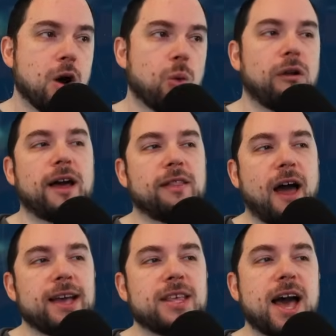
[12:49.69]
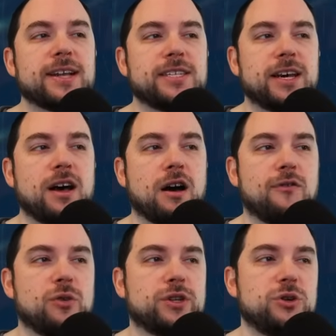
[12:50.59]
While I like the idea
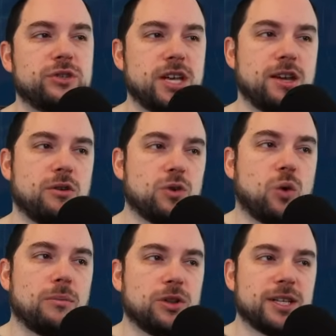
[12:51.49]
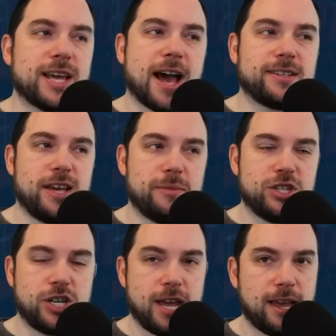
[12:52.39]
of reducing your normal attack
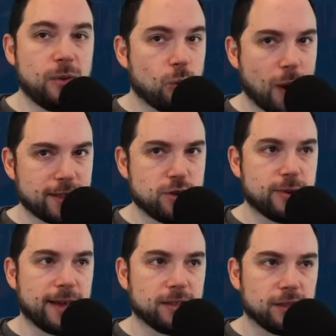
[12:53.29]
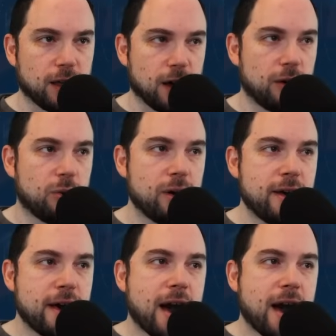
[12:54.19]
damage taken when you get low,